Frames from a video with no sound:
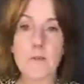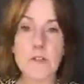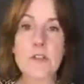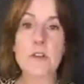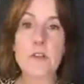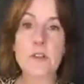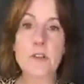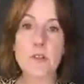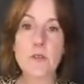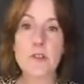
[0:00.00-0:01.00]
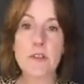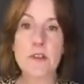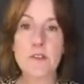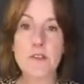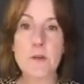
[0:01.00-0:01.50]
return to
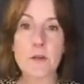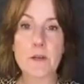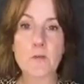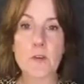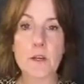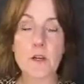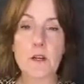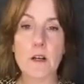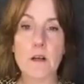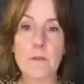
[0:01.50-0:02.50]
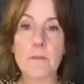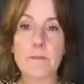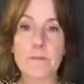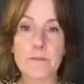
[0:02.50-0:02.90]
10,000 Year Blood War. All